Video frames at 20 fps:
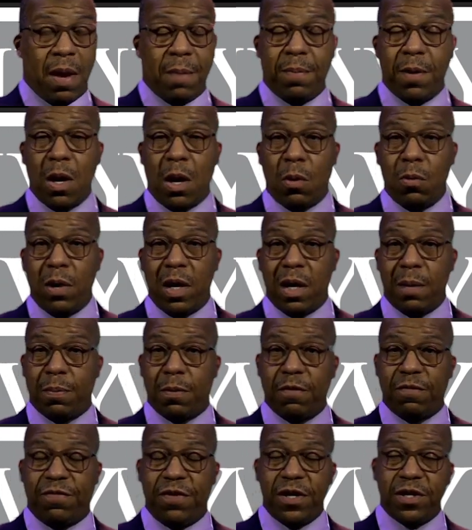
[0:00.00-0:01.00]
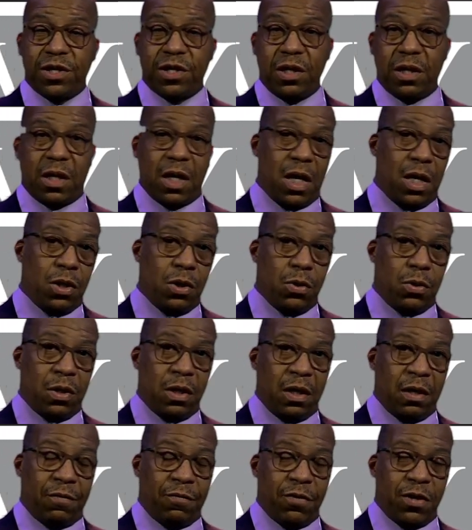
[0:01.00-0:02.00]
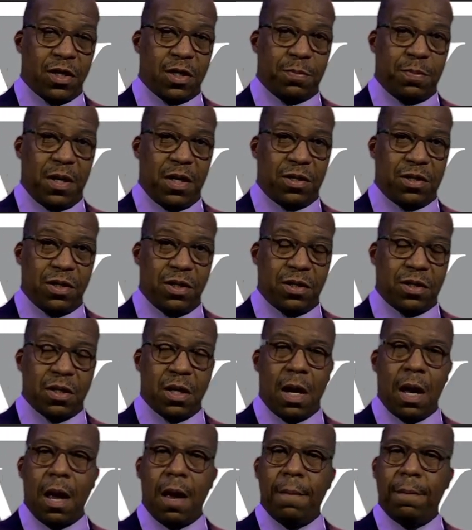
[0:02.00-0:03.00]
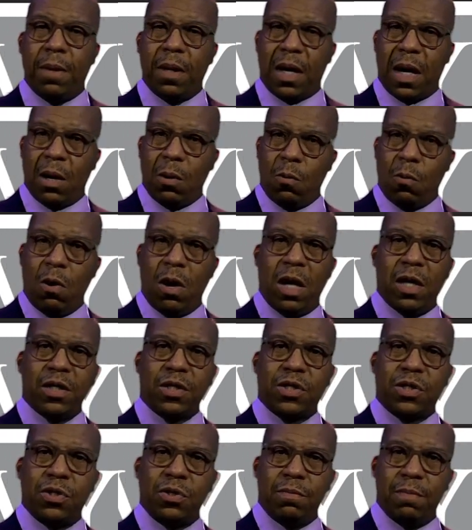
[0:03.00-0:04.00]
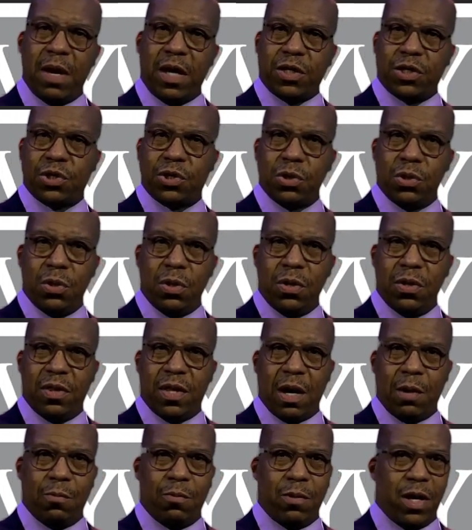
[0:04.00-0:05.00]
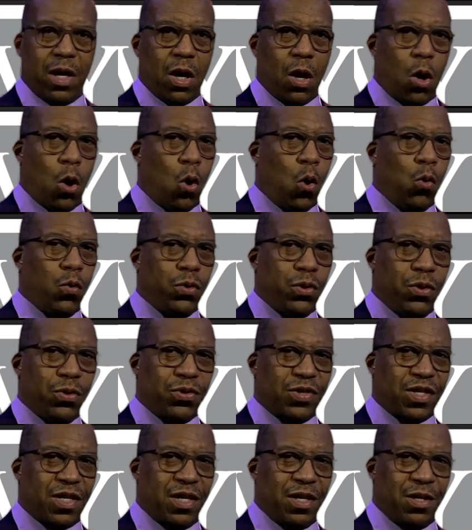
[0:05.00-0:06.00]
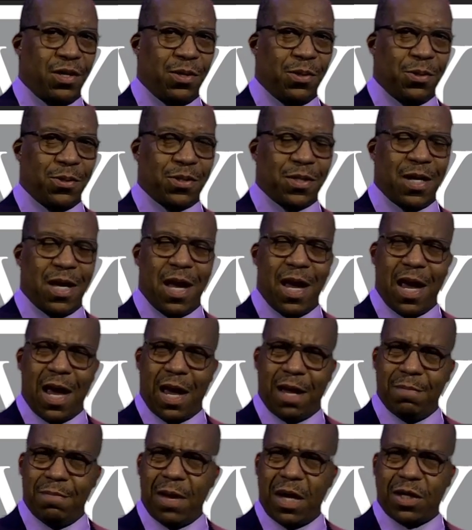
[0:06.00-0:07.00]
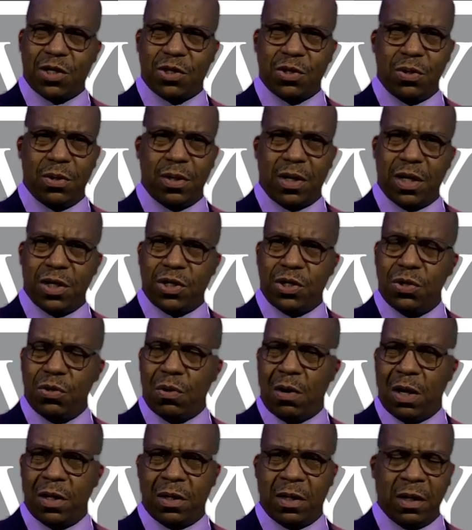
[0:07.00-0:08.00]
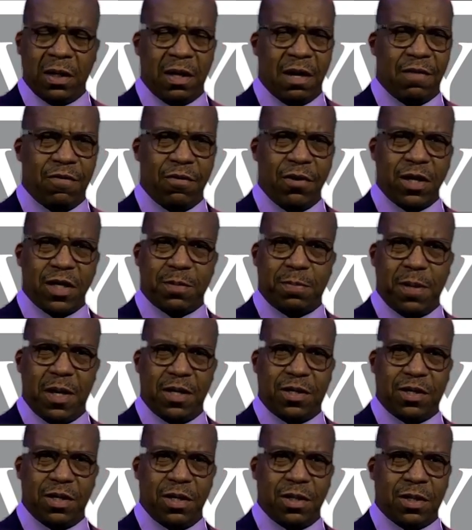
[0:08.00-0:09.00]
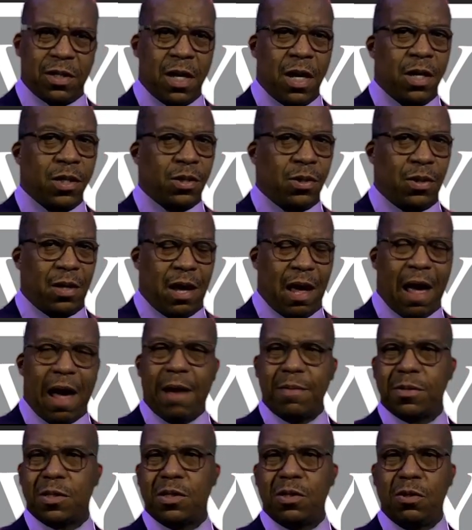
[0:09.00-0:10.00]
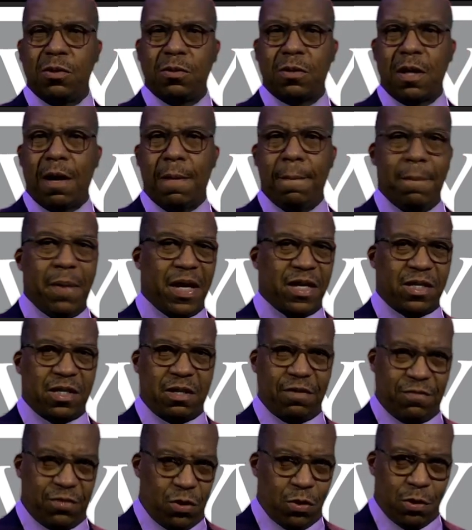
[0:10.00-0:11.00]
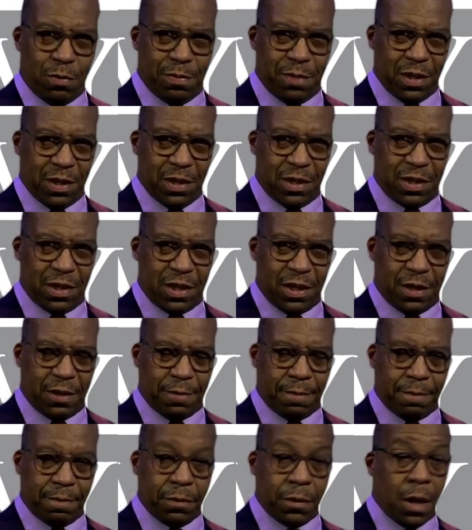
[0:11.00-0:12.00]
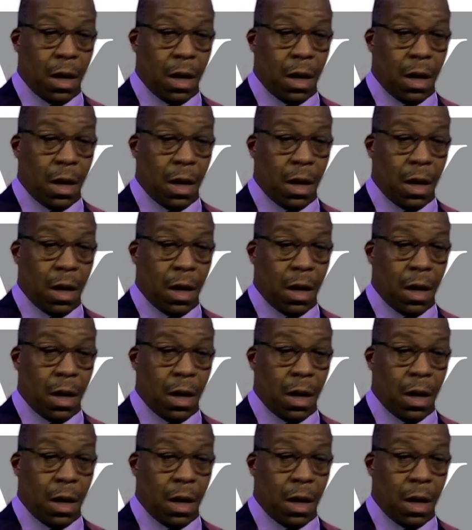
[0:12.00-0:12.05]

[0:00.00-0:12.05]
You may be already proficient in your delivery of speeches, but I want to make sure that we hone your skills and make sure that you are delivering speeches to the absolute best of your ability.